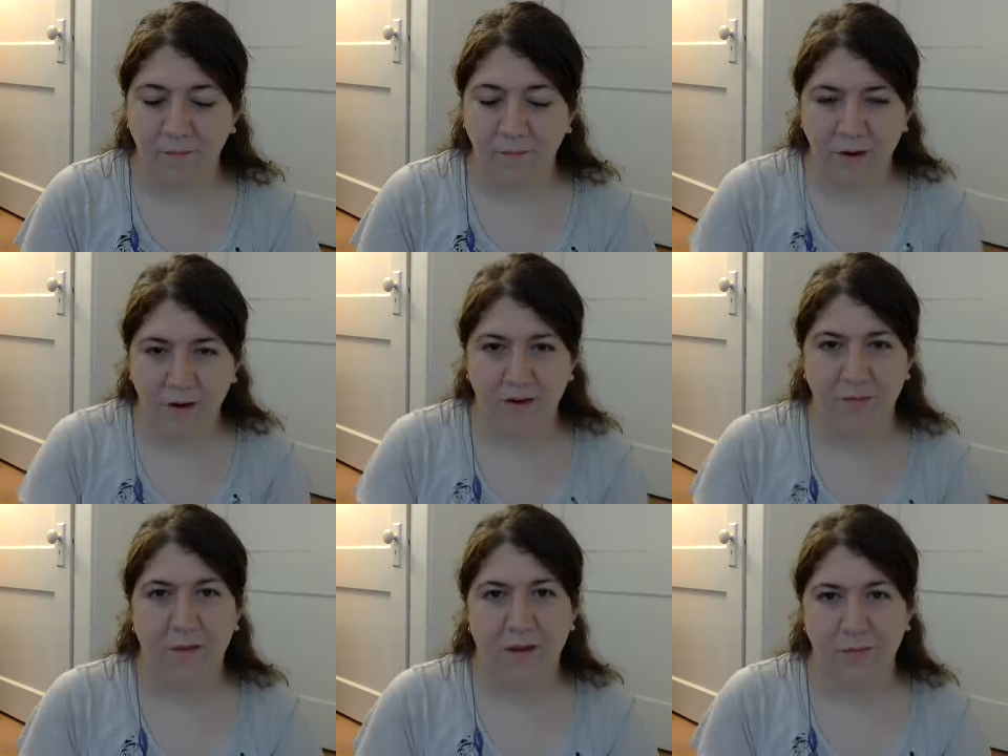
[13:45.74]
Where our
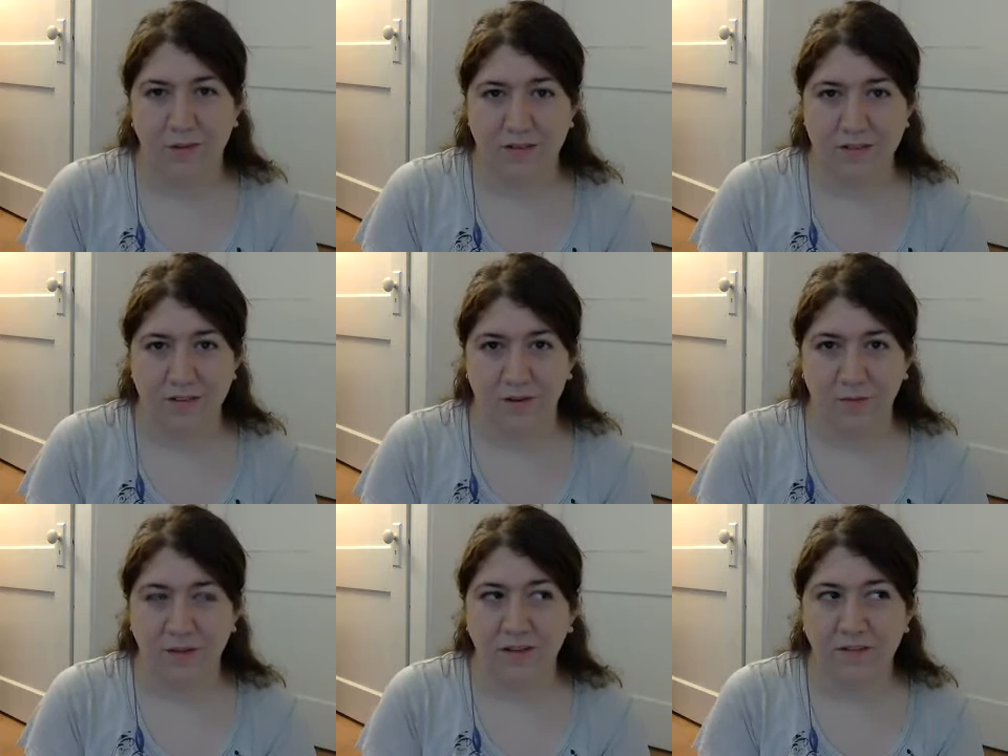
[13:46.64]
bed was, and
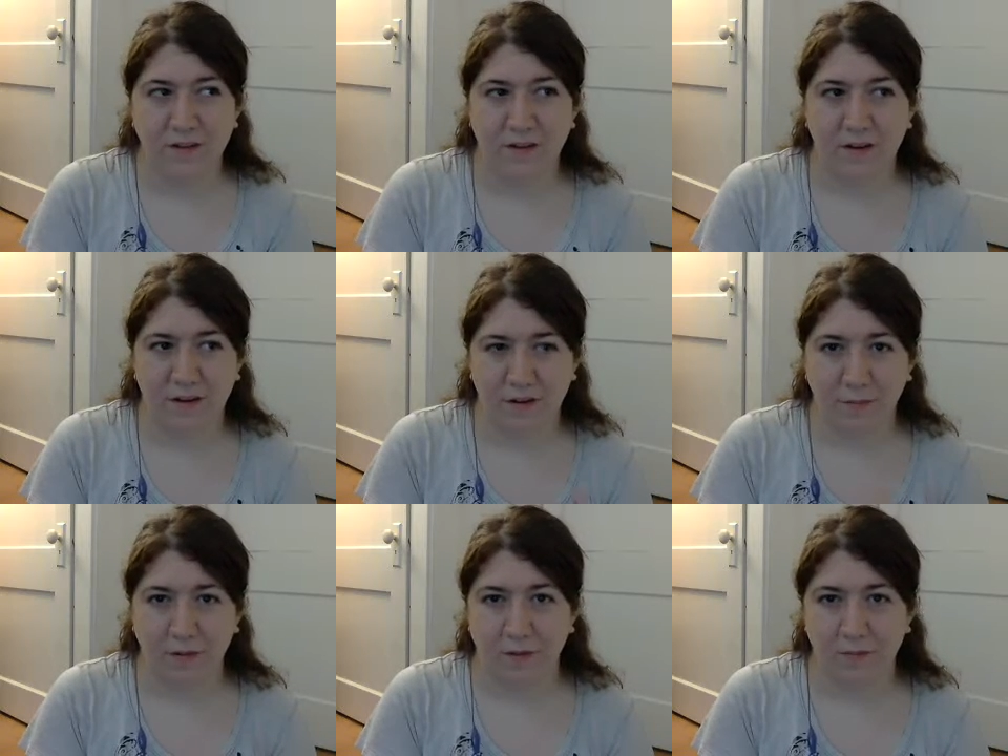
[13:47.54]
we live in an
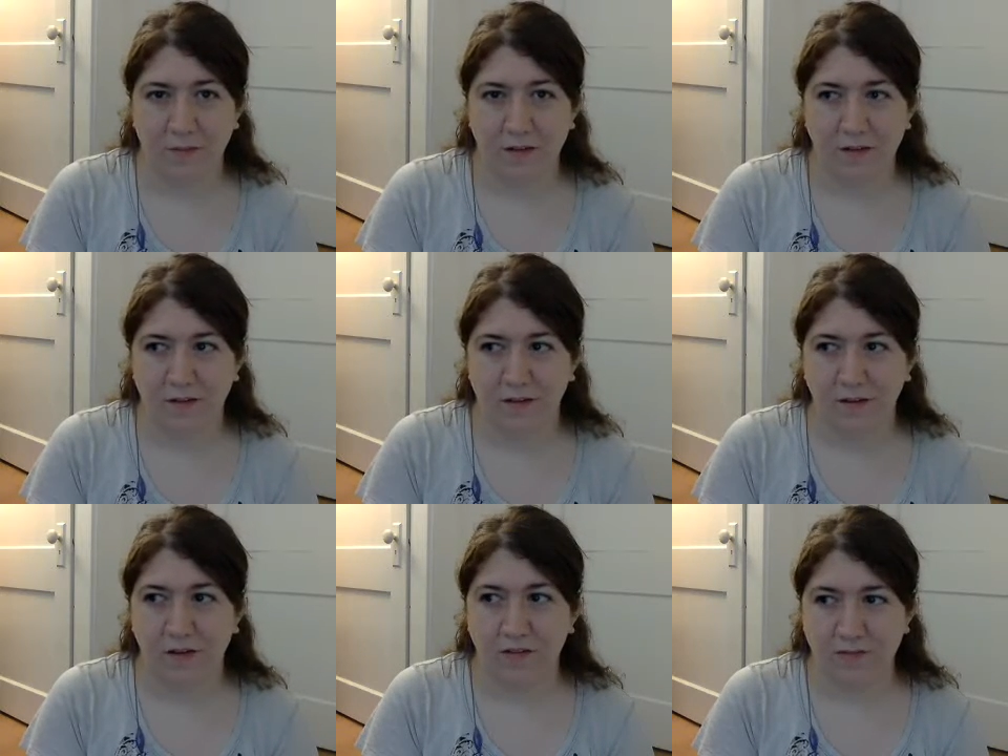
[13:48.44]
apartment
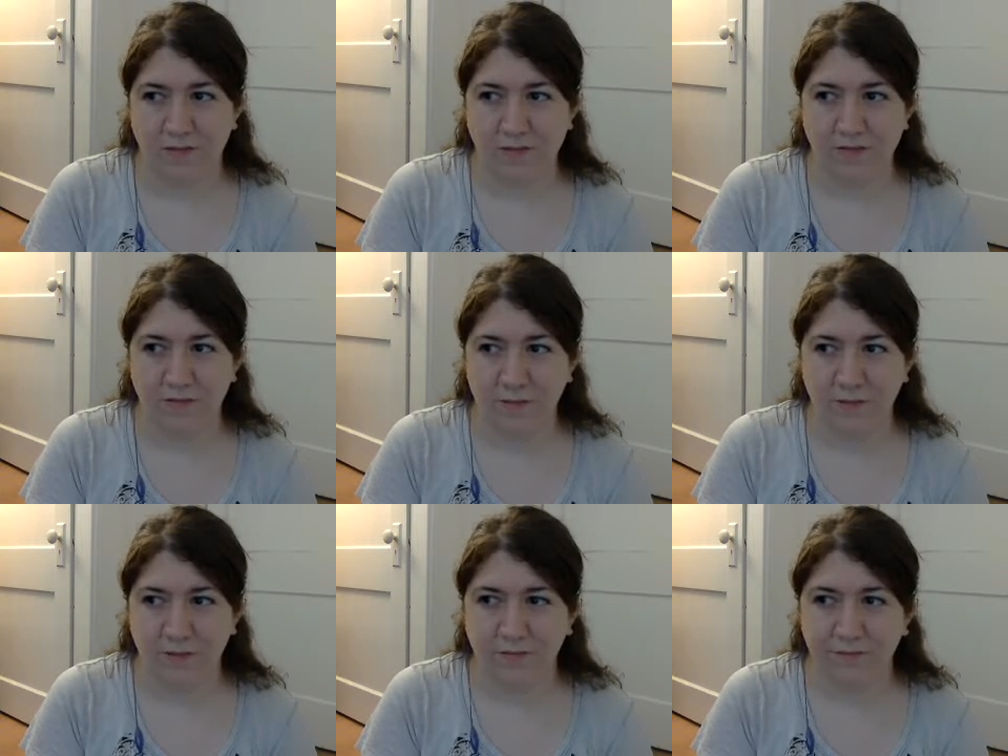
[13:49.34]
on the first
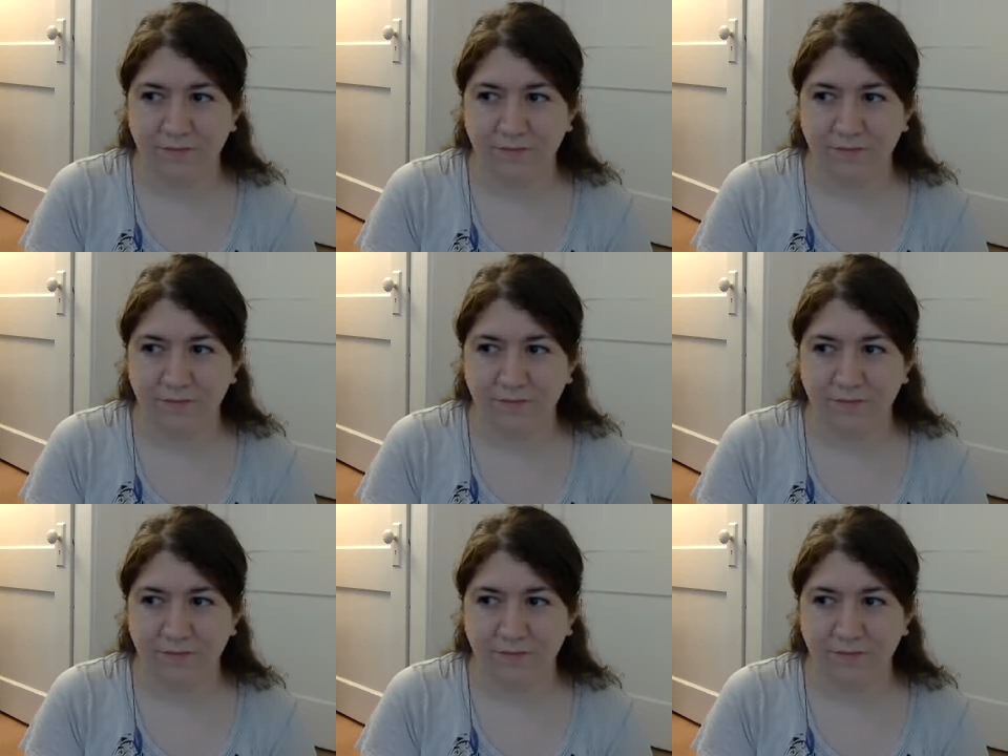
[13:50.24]
floor,